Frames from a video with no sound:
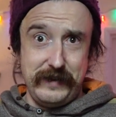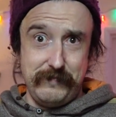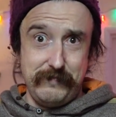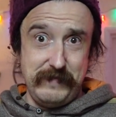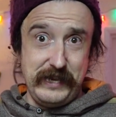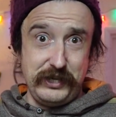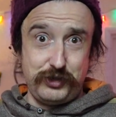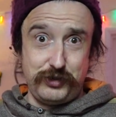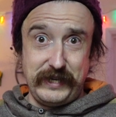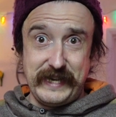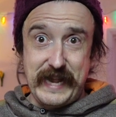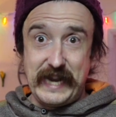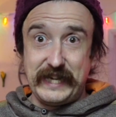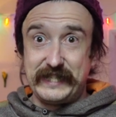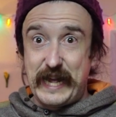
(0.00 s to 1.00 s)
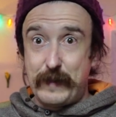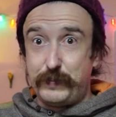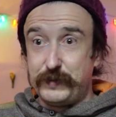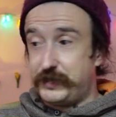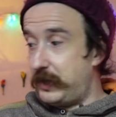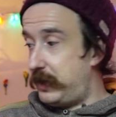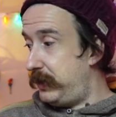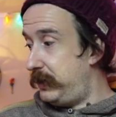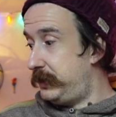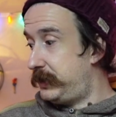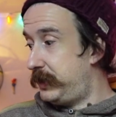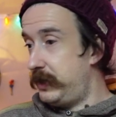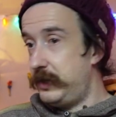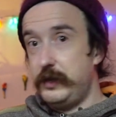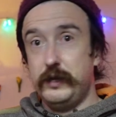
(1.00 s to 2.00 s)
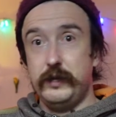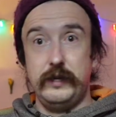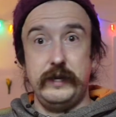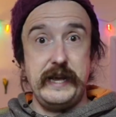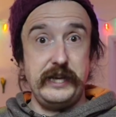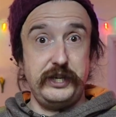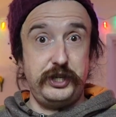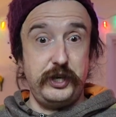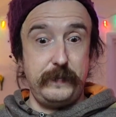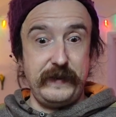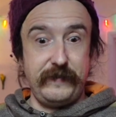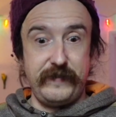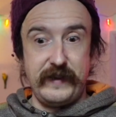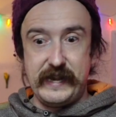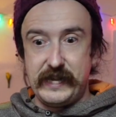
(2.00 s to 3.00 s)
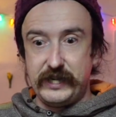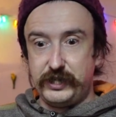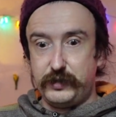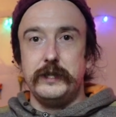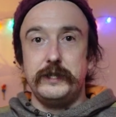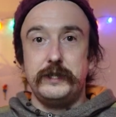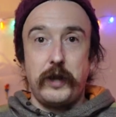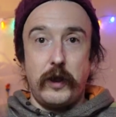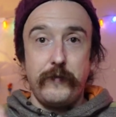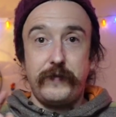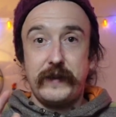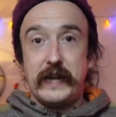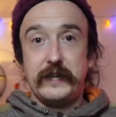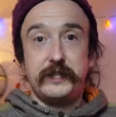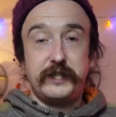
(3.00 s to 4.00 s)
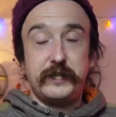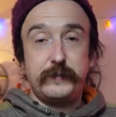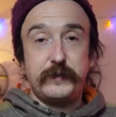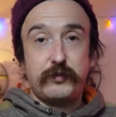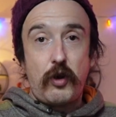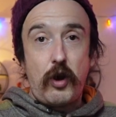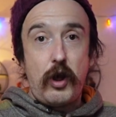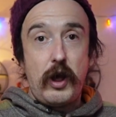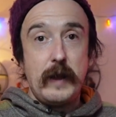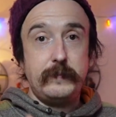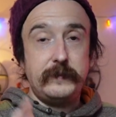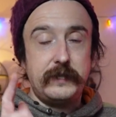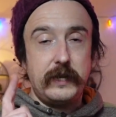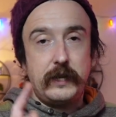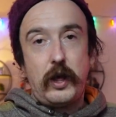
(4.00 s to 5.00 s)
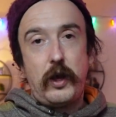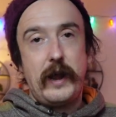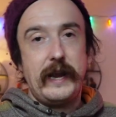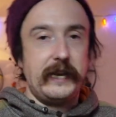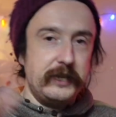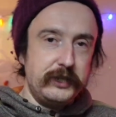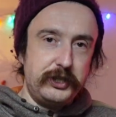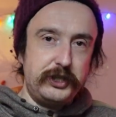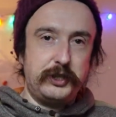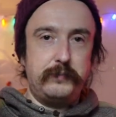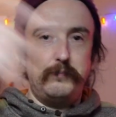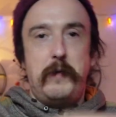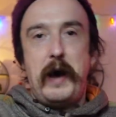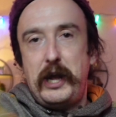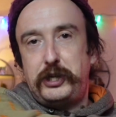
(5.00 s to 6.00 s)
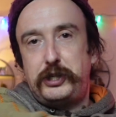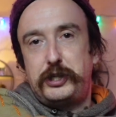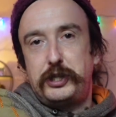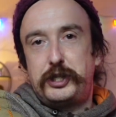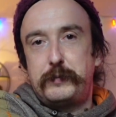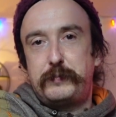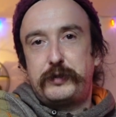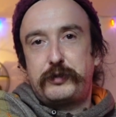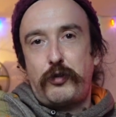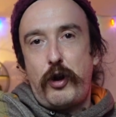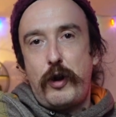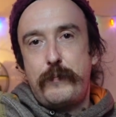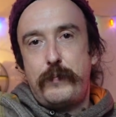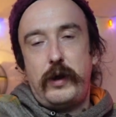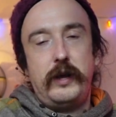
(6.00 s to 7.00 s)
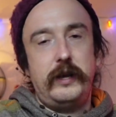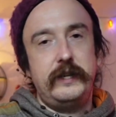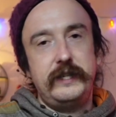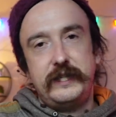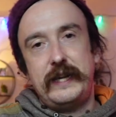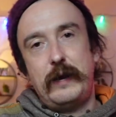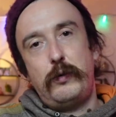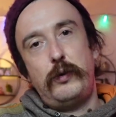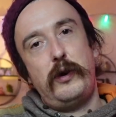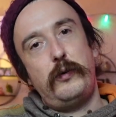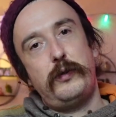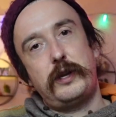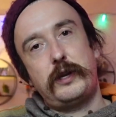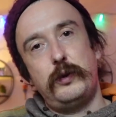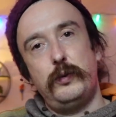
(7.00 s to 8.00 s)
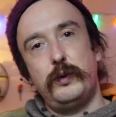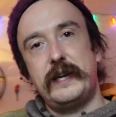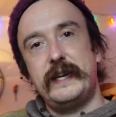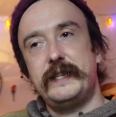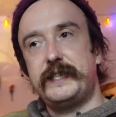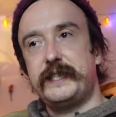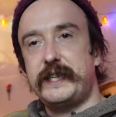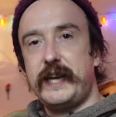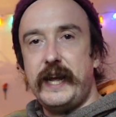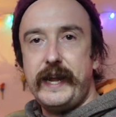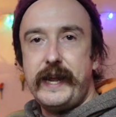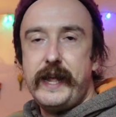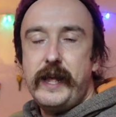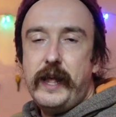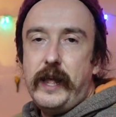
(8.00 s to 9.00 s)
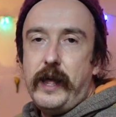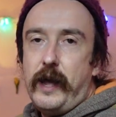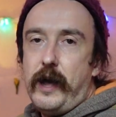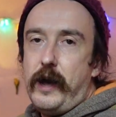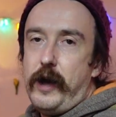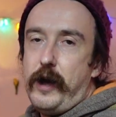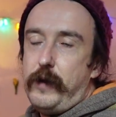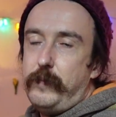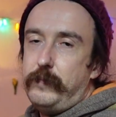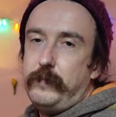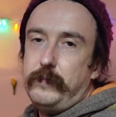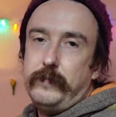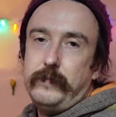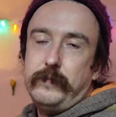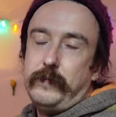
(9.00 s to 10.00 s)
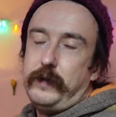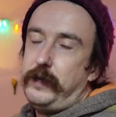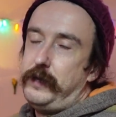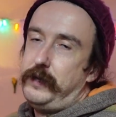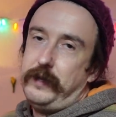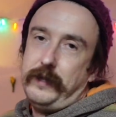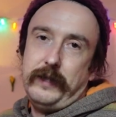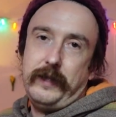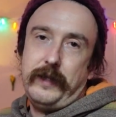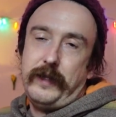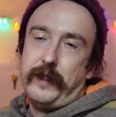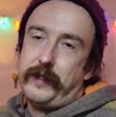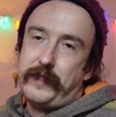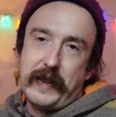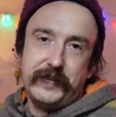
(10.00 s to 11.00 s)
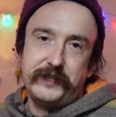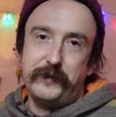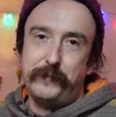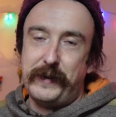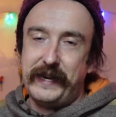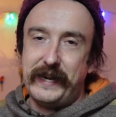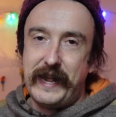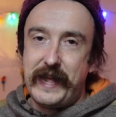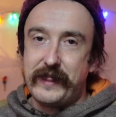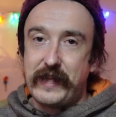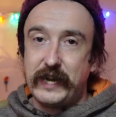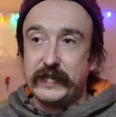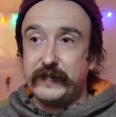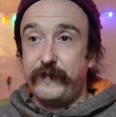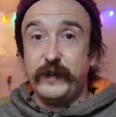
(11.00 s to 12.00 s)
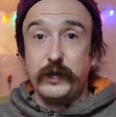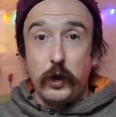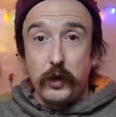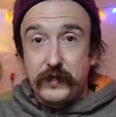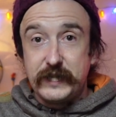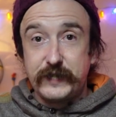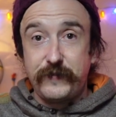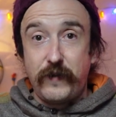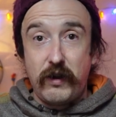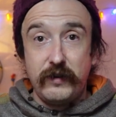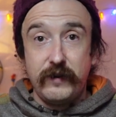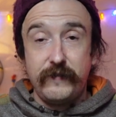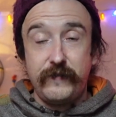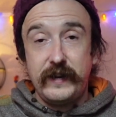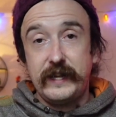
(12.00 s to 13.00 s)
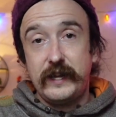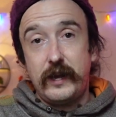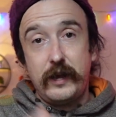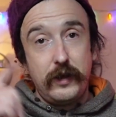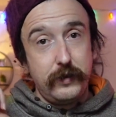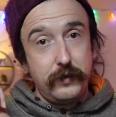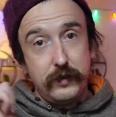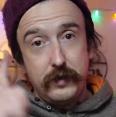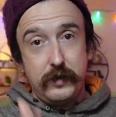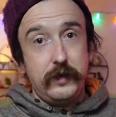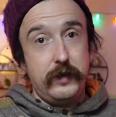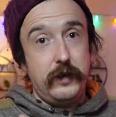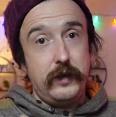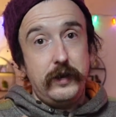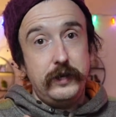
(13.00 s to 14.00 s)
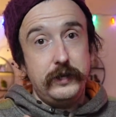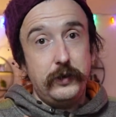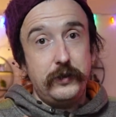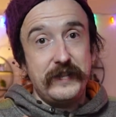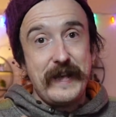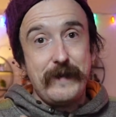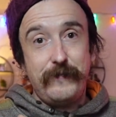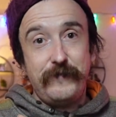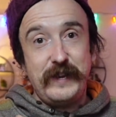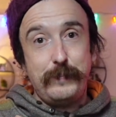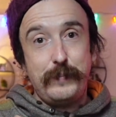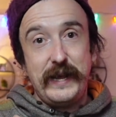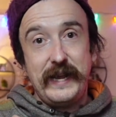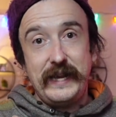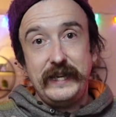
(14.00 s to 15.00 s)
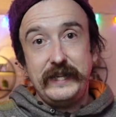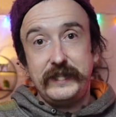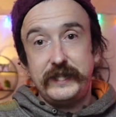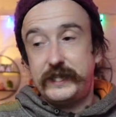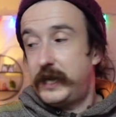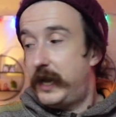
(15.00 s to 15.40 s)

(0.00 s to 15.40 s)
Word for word: literally next episode, it should be finished. Don't forget to subscribe, to like, smash the subscribe button. Isn't that what all the cool kids say? Um, thanks for being here. Thanks if you got this far in the video. You're the M V Ps.